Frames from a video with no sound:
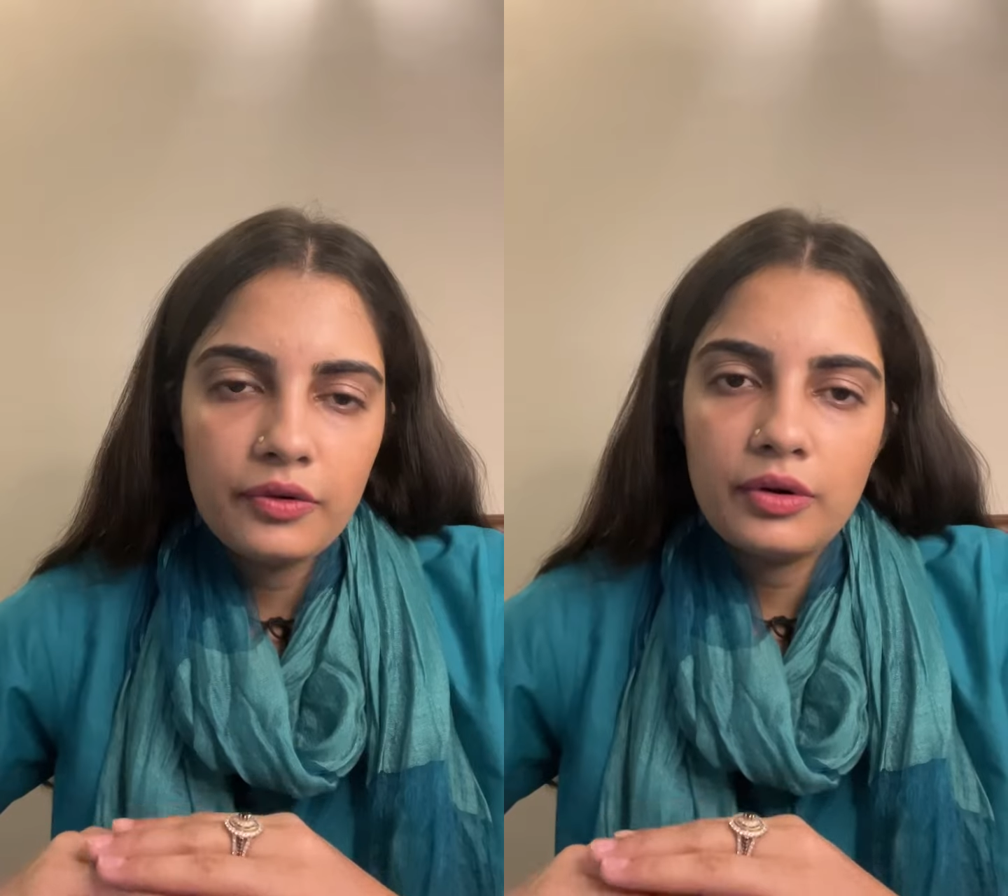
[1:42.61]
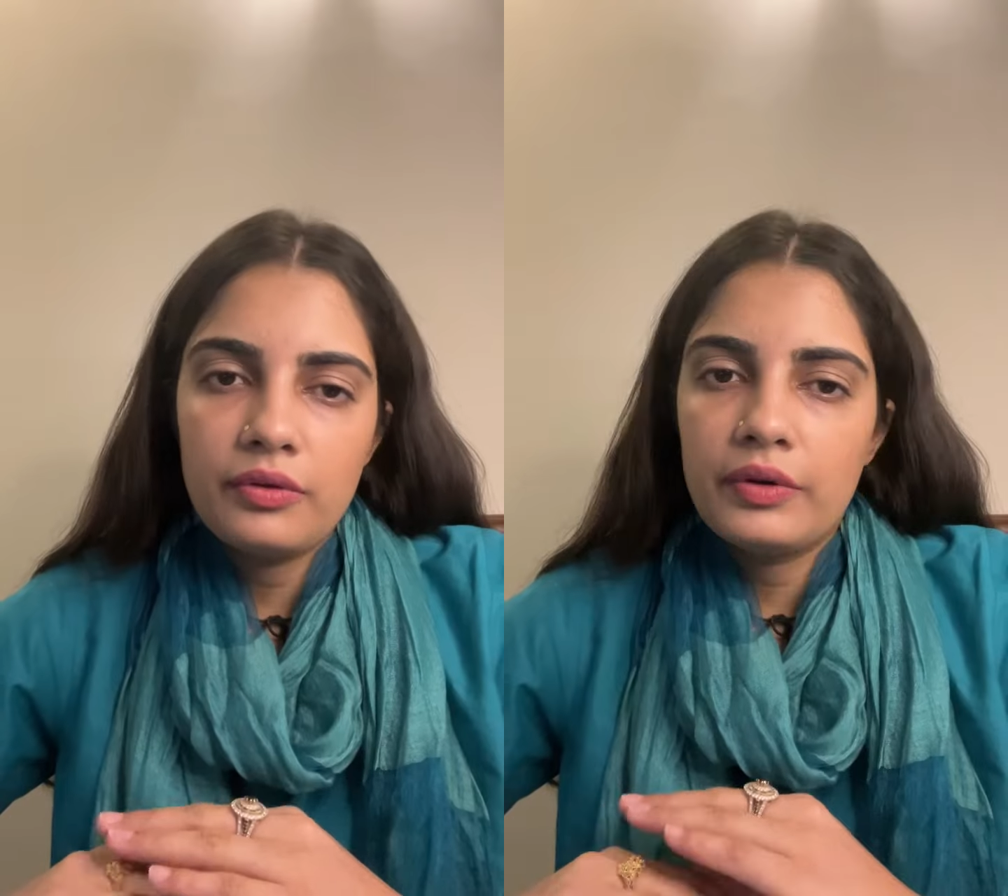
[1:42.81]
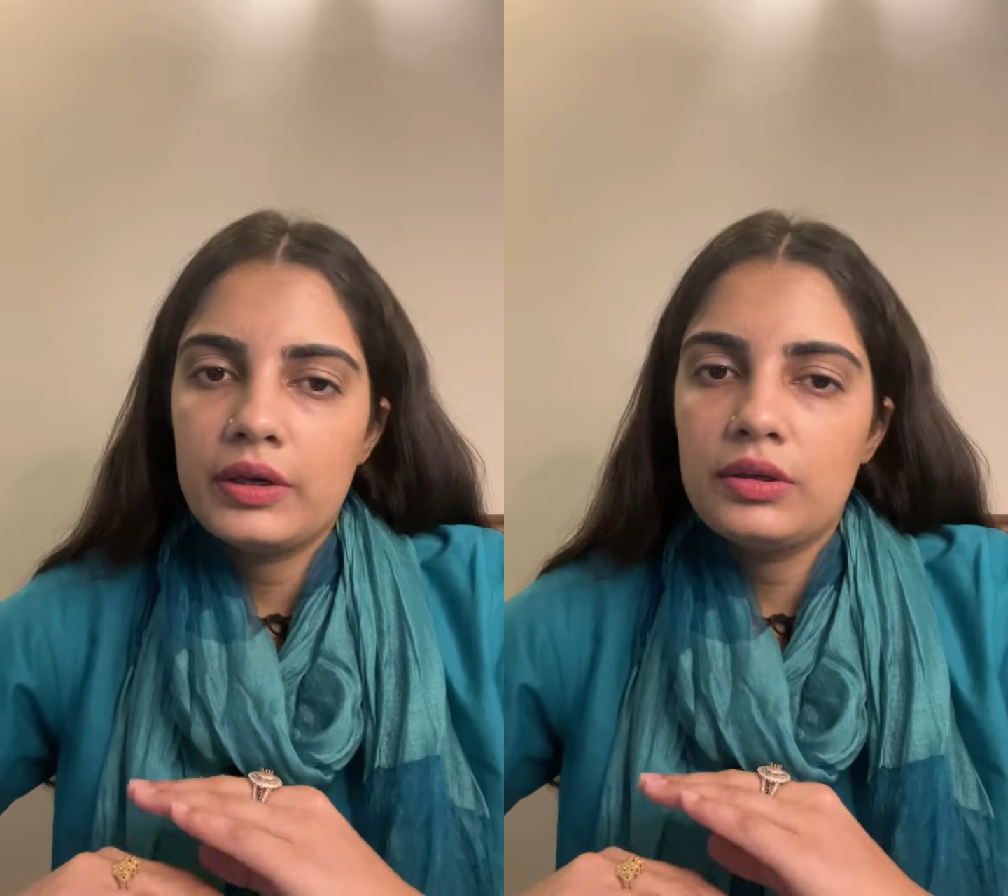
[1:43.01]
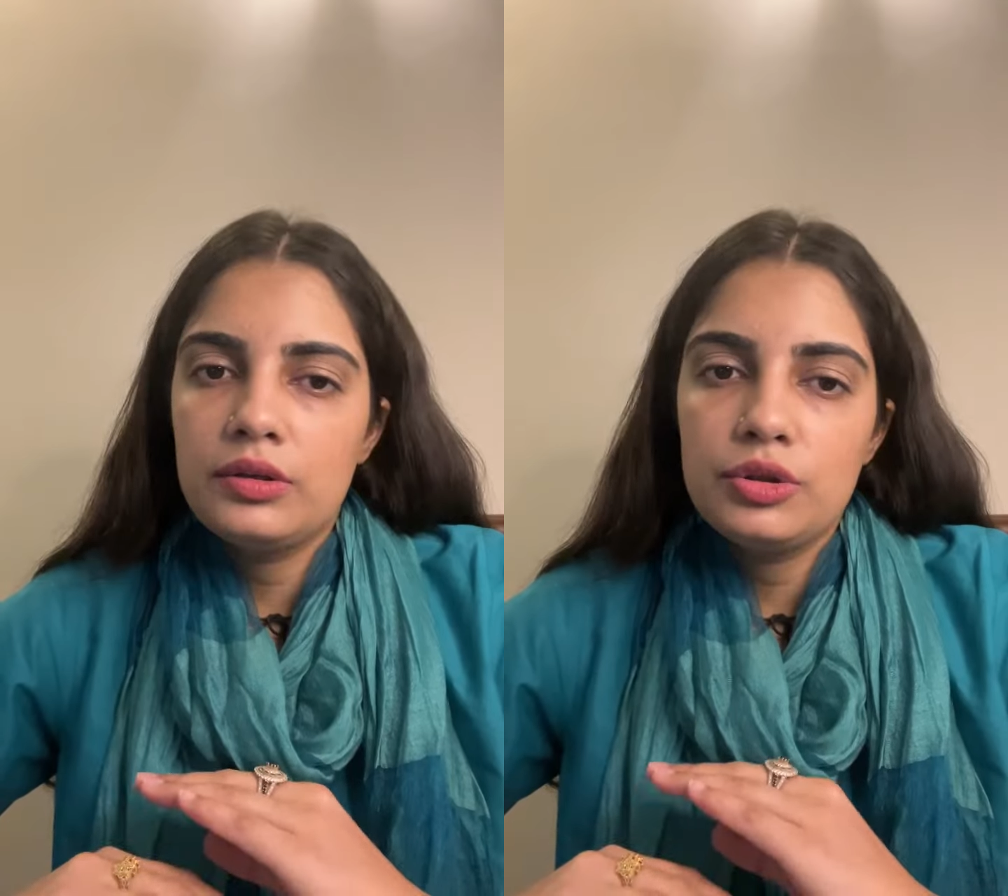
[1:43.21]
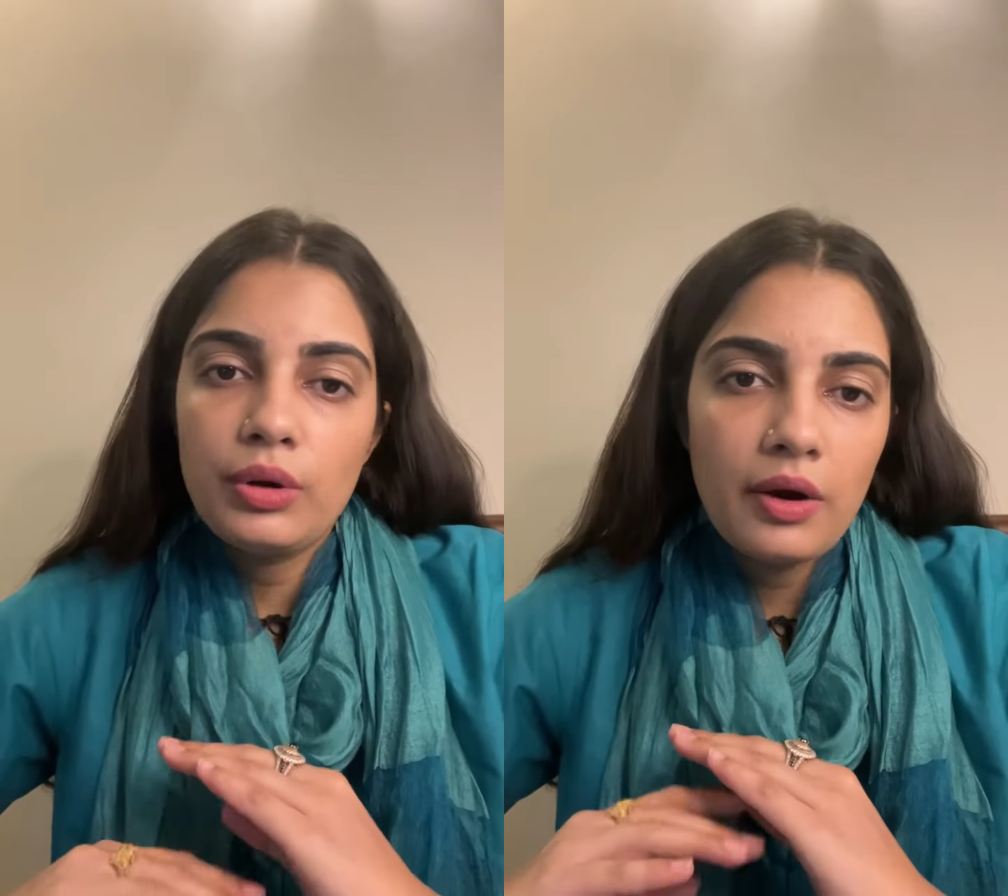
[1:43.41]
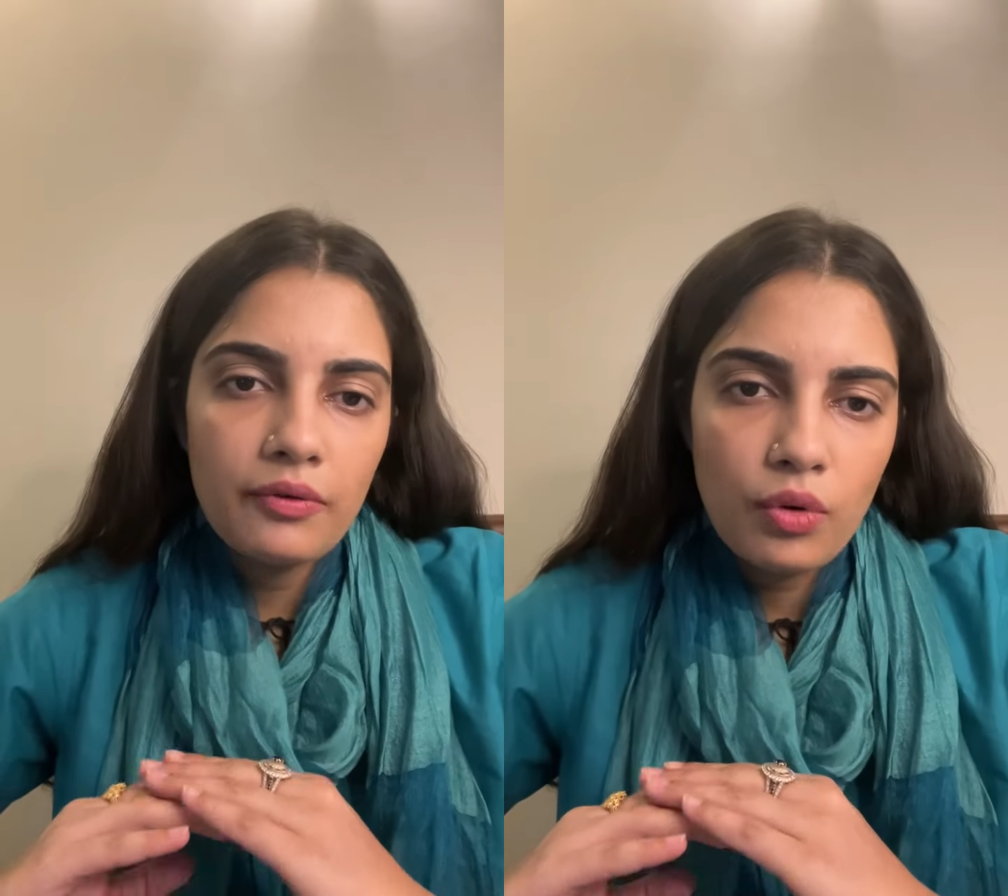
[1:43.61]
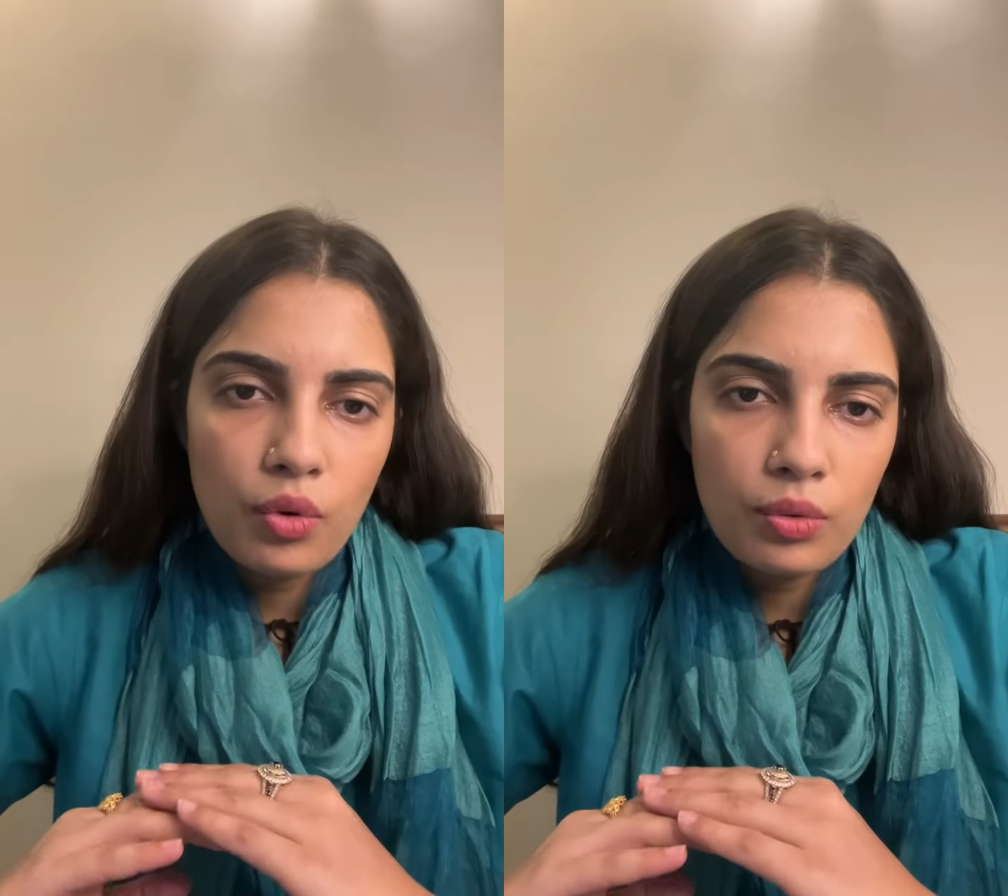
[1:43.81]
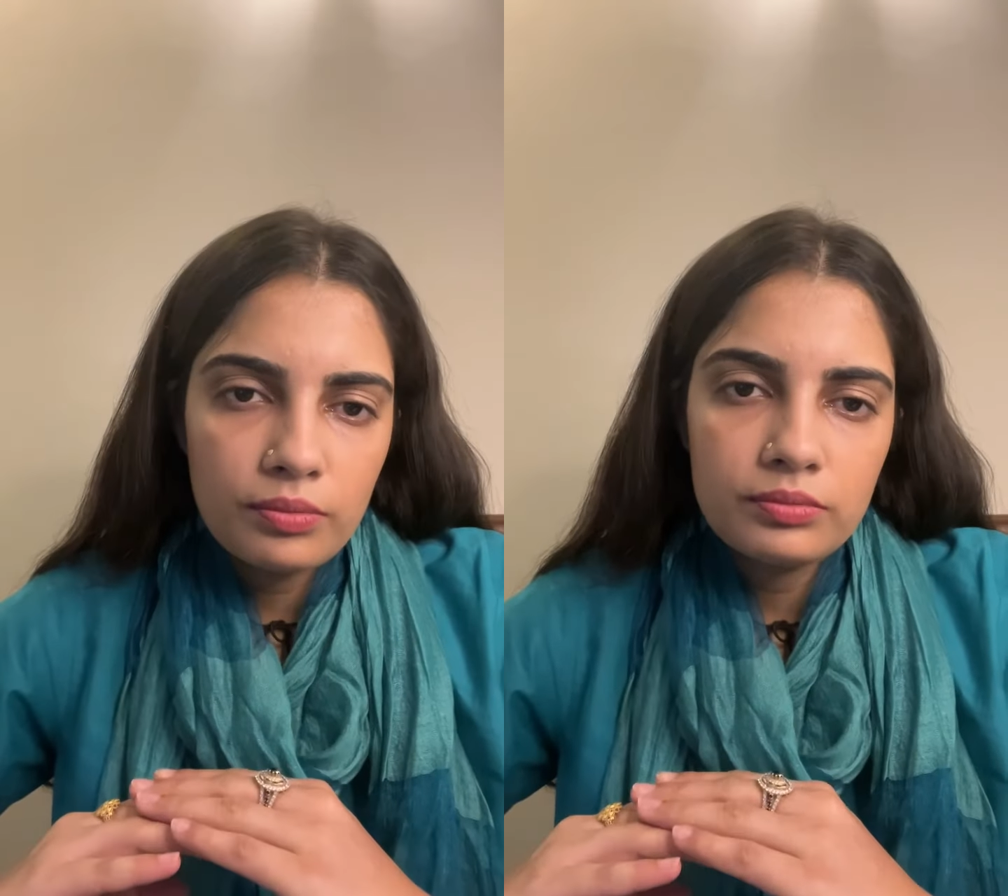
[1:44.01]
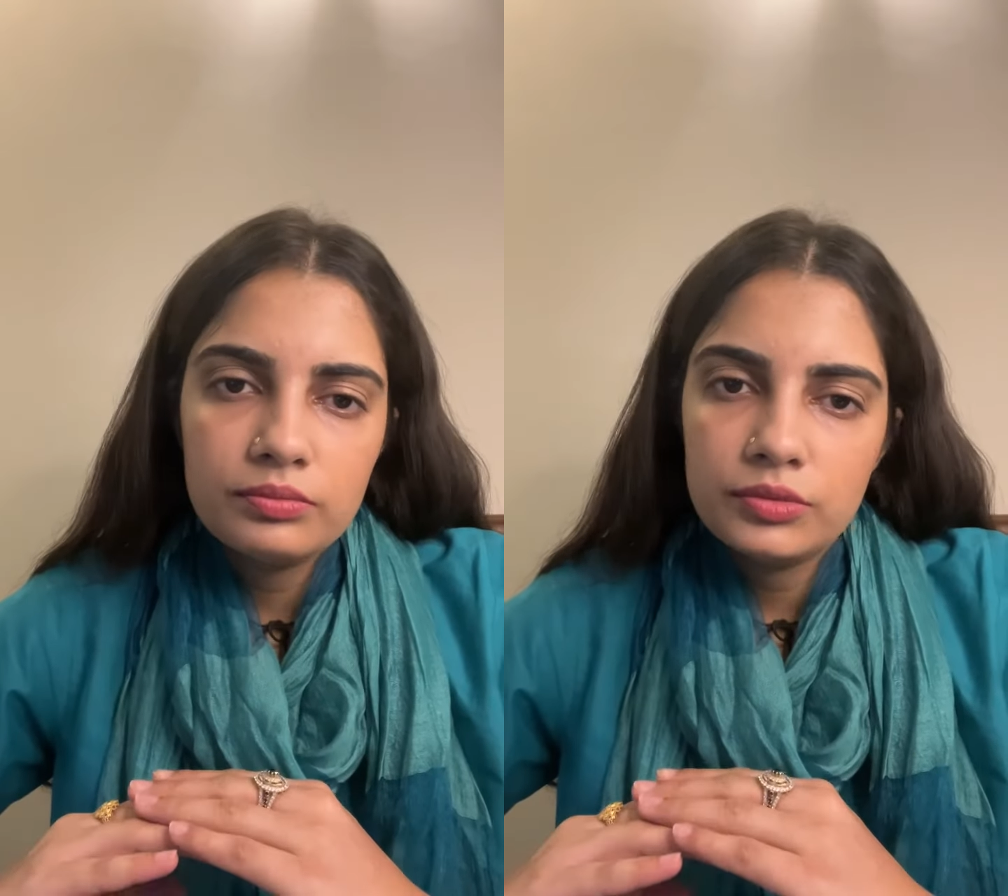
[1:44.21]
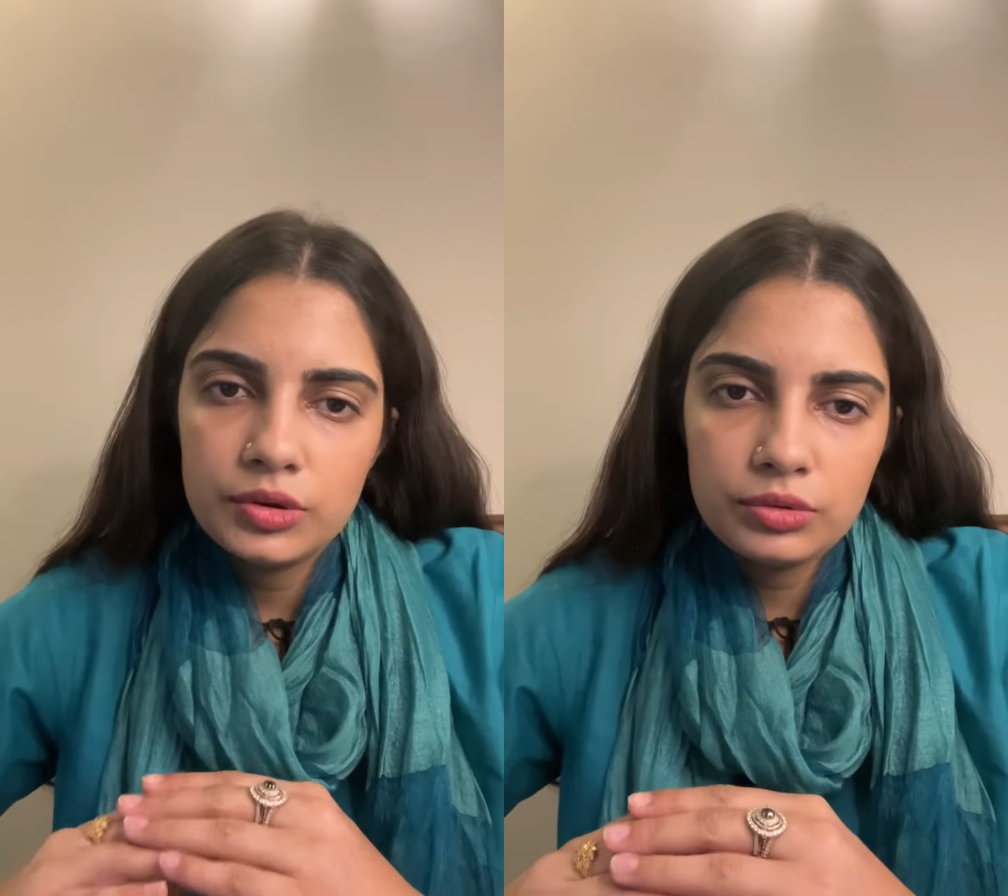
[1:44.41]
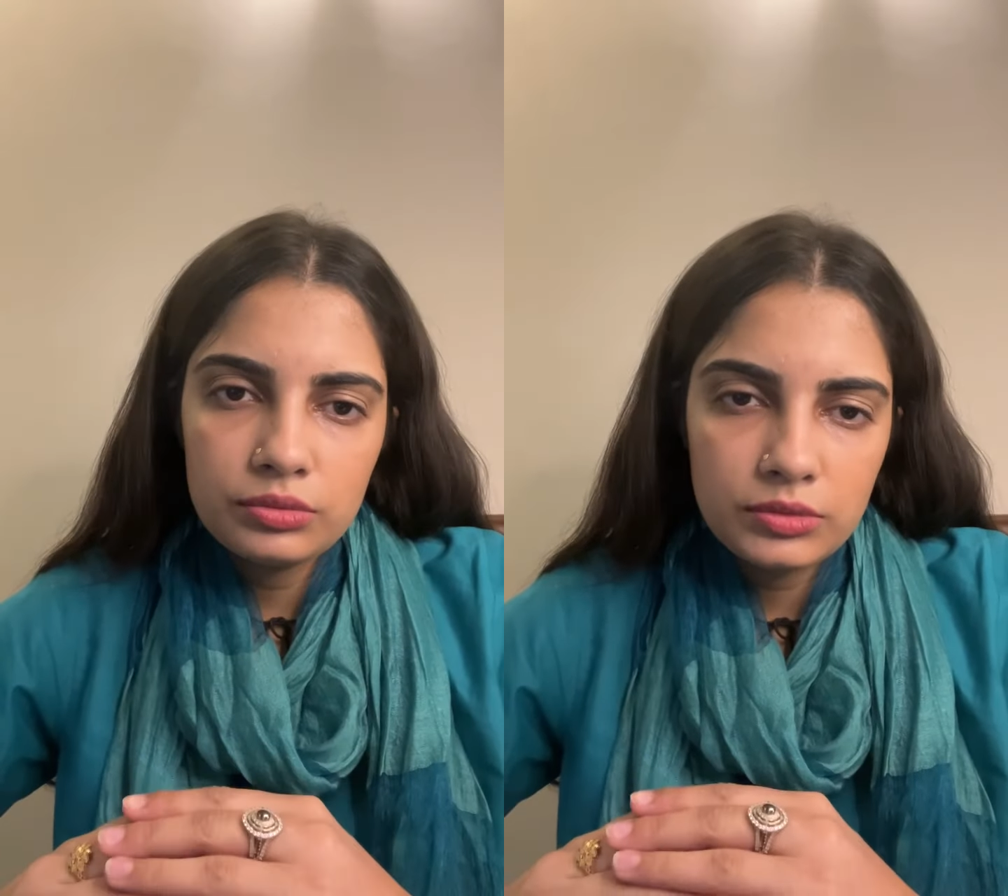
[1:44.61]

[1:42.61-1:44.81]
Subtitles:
or when you have home to